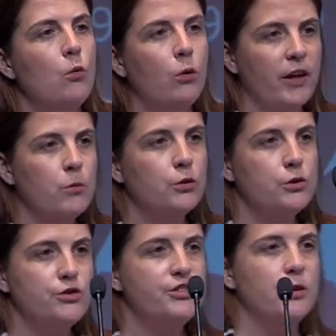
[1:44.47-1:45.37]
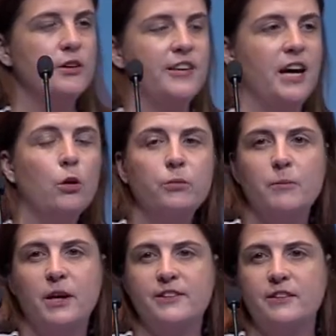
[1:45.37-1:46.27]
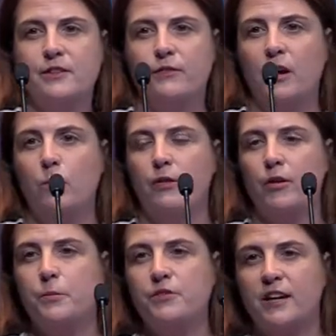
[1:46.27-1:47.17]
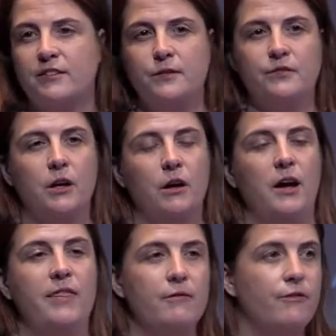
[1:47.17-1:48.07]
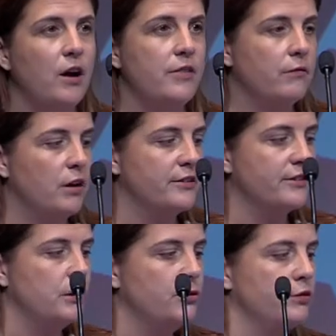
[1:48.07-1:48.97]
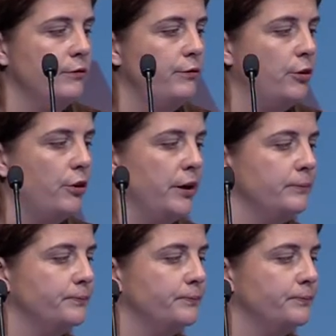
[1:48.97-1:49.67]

What they want you to do is to help them identify what their objectives are and then find the right solution for it.